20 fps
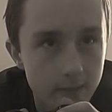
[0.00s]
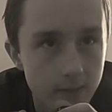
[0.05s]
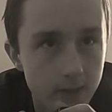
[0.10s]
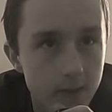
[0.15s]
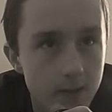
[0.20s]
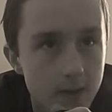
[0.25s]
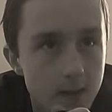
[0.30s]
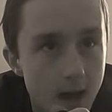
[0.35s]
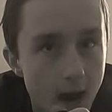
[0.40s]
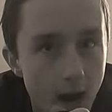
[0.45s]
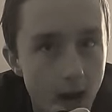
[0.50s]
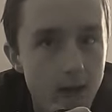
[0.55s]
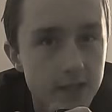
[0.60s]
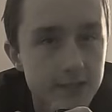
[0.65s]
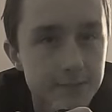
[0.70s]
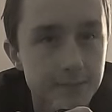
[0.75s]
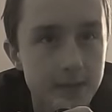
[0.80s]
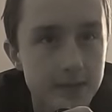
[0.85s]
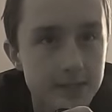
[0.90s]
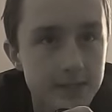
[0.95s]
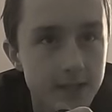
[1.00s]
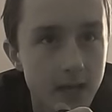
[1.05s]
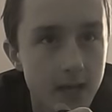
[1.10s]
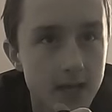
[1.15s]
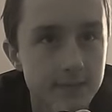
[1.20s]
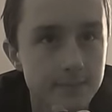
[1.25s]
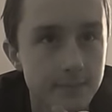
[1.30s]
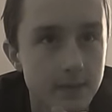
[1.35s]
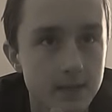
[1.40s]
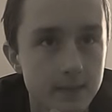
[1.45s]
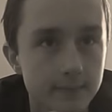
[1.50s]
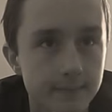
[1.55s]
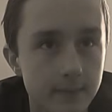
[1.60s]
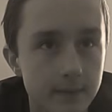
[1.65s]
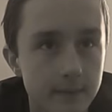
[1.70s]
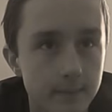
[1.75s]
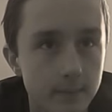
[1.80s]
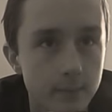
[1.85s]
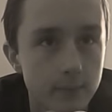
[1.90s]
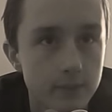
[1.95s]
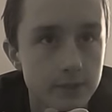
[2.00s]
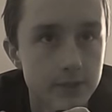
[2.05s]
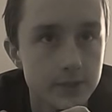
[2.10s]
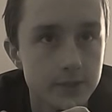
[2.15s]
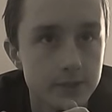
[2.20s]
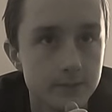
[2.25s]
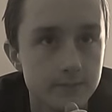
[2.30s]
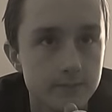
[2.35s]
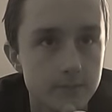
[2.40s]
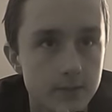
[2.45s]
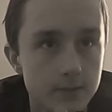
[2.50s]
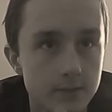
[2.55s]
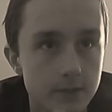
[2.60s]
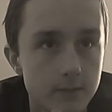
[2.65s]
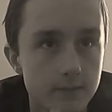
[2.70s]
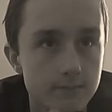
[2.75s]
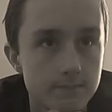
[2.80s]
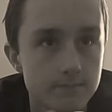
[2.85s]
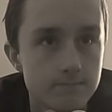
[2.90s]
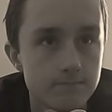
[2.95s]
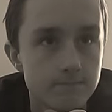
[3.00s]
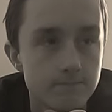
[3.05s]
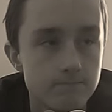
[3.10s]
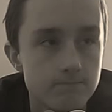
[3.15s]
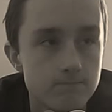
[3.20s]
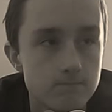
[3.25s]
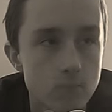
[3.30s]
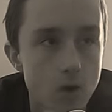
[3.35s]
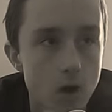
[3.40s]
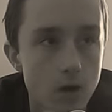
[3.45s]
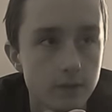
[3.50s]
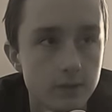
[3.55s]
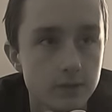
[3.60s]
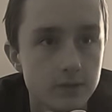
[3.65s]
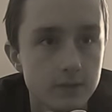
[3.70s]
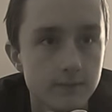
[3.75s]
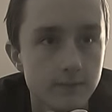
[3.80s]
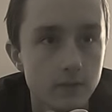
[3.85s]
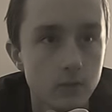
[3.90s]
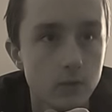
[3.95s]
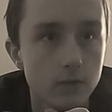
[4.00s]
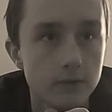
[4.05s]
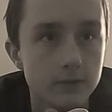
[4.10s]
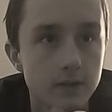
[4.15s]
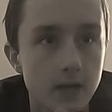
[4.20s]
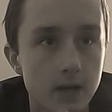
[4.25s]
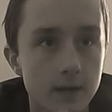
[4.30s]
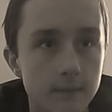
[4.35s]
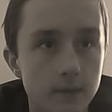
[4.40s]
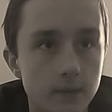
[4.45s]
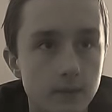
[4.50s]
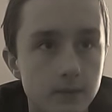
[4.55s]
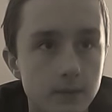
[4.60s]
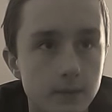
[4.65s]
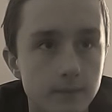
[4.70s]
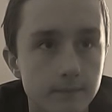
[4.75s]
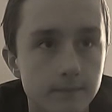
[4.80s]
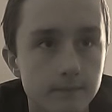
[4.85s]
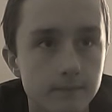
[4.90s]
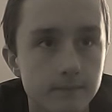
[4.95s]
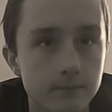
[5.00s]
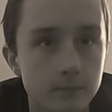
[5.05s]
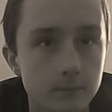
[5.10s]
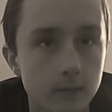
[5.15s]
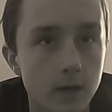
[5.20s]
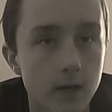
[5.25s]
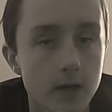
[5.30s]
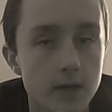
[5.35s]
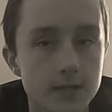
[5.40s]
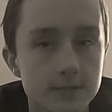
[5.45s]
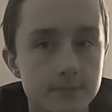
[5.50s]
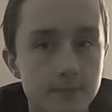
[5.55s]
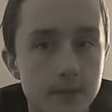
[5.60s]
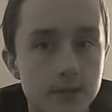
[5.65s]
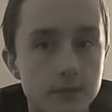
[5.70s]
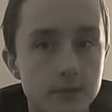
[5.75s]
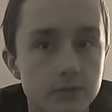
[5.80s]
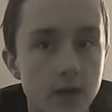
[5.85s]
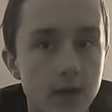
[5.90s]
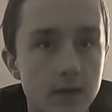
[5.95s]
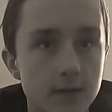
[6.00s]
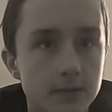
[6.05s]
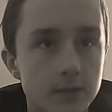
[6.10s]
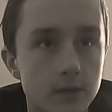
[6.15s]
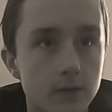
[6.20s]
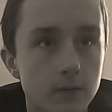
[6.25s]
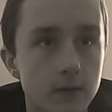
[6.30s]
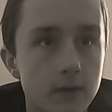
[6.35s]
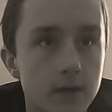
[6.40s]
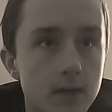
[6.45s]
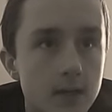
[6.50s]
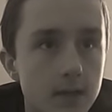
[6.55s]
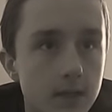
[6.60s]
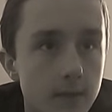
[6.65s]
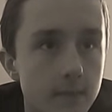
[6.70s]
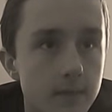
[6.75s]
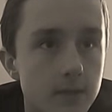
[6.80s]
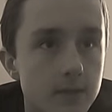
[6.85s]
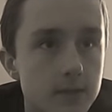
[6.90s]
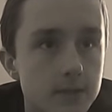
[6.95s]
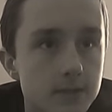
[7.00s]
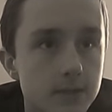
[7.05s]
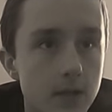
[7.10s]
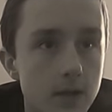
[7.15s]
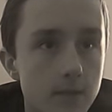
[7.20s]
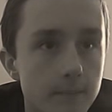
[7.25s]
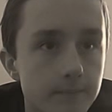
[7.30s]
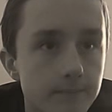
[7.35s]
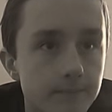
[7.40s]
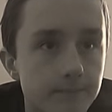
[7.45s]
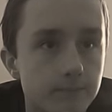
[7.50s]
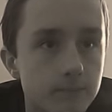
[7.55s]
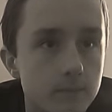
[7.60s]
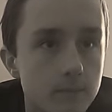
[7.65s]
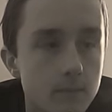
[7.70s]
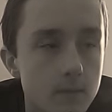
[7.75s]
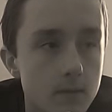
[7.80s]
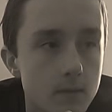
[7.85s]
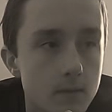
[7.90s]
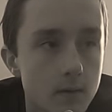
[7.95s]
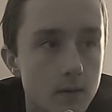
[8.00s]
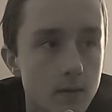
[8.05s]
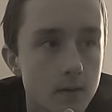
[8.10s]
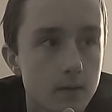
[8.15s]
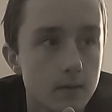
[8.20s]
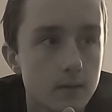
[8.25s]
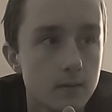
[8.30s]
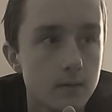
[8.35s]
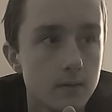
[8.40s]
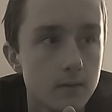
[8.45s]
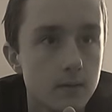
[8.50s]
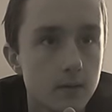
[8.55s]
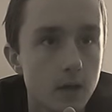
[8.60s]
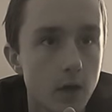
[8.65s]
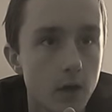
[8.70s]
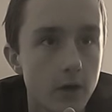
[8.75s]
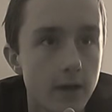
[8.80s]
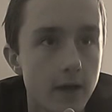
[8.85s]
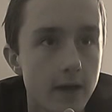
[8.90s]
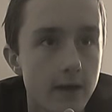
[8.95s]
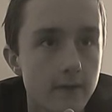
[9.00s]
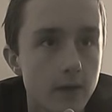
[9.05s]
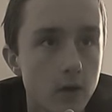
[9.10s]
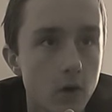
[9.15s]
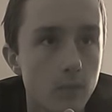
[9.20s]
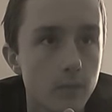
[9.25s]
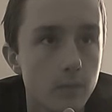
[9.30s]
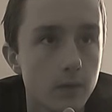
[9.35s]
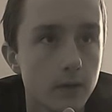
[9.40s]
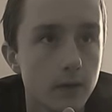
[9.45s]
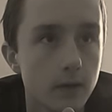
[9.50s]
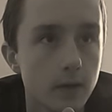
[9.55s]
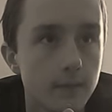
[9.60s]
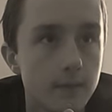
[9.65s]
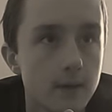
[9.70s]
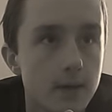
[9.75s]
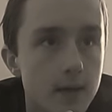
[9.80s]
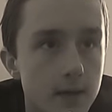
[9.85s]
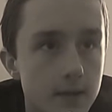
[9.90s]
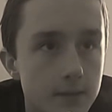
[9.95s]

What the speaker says: I already explained science. Maybe we just did other stuff the whole time, and I already explained track, so let me just, oh yeah, homework help.